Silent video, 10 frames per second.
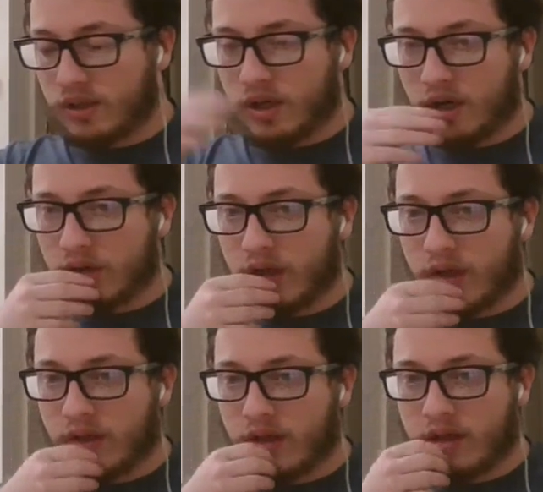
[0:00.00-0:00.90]

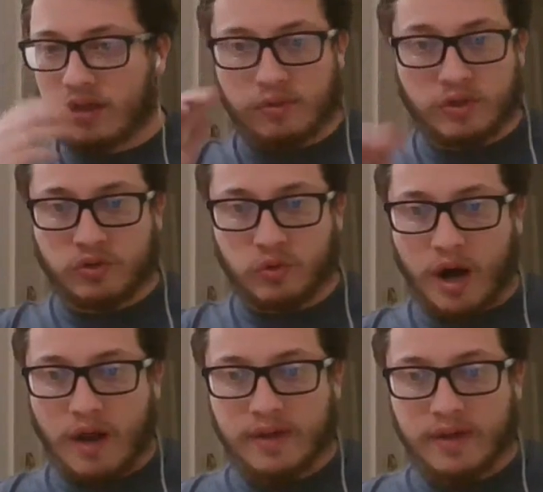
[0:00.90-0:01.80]
they were
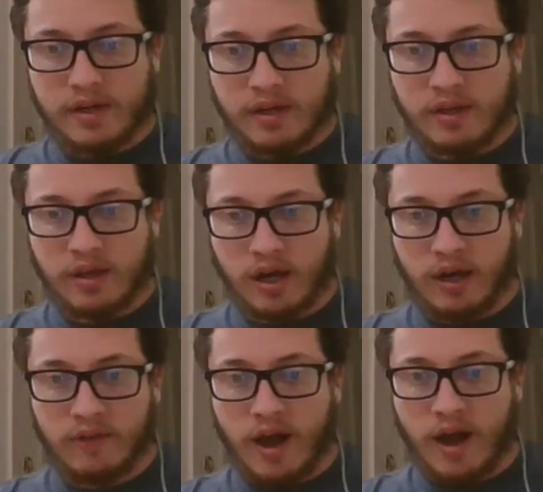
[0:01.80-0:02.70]
driving
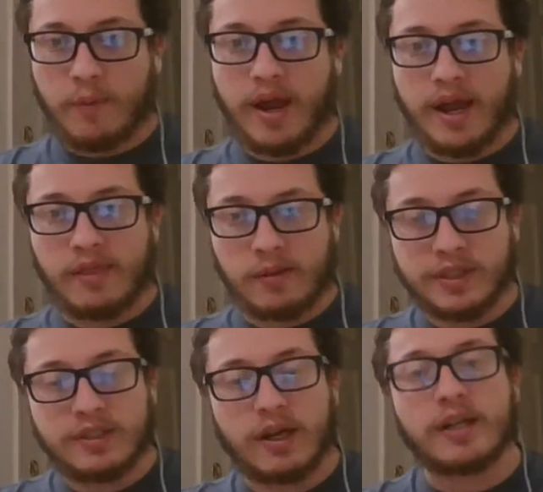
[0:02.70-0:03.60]
on the highway and they
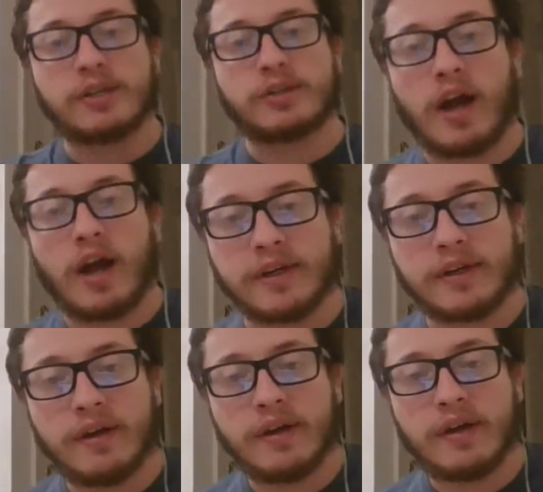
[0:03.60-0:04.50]
were stuck in
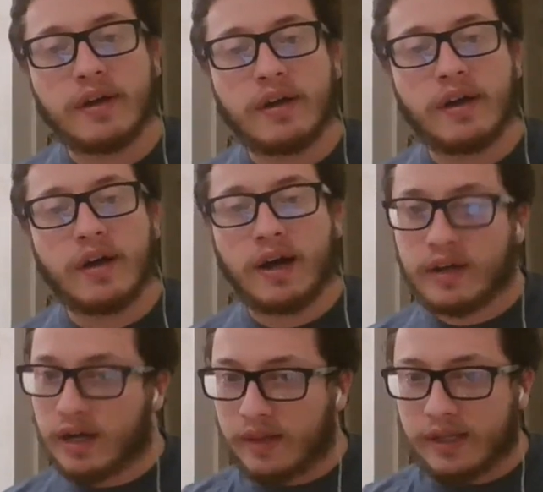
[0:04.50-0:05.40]
traffic.
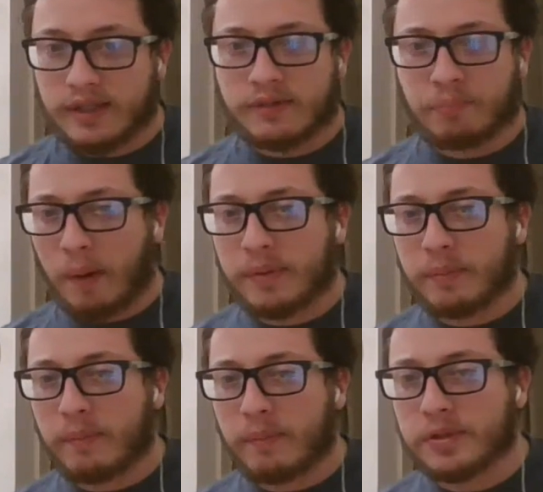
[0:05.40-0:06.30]
Not like
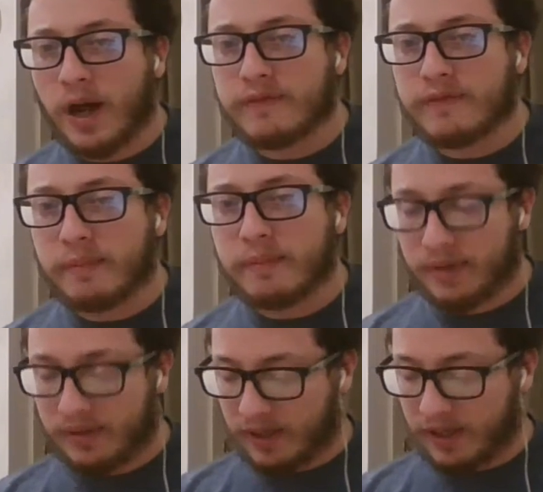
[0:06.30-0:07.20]
bumper to bumper traffic,
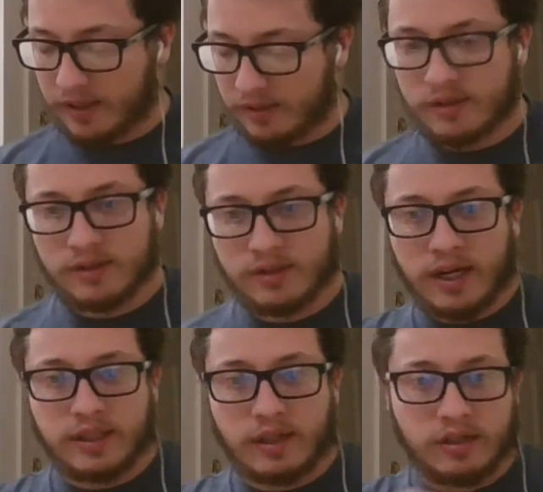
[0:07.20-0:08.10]
but like they're
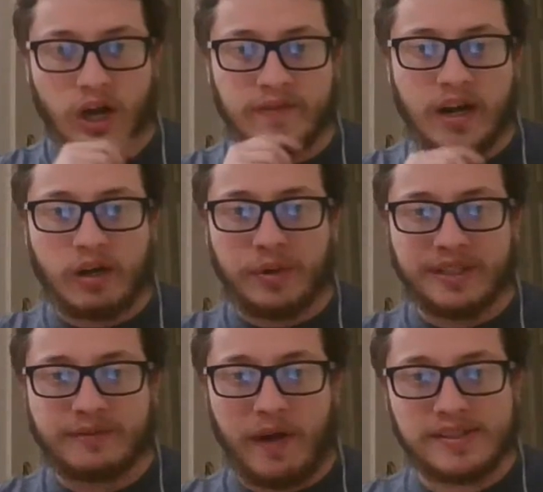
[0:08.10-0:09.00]
kind of stuck in traffic, not
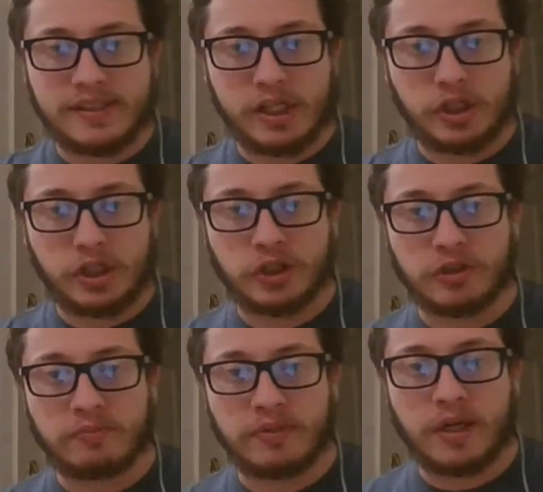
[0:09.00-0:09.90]
going as fast as they
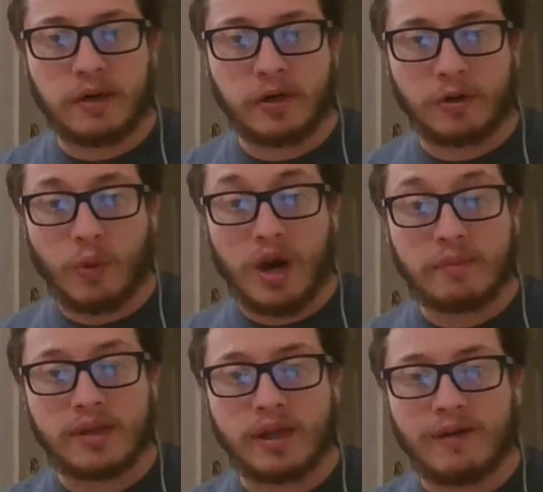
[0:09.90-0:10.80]
should be going or
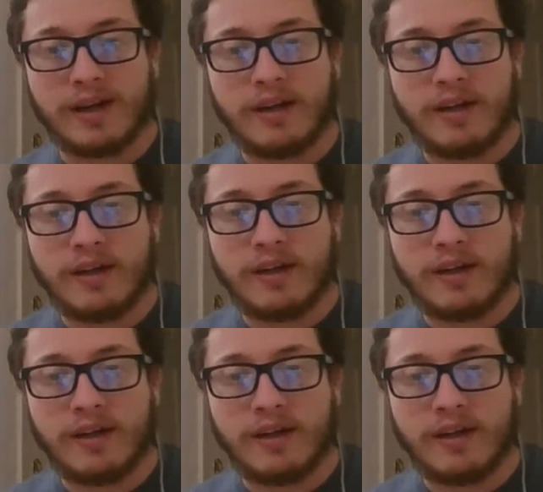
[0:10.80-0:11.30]
want to be going.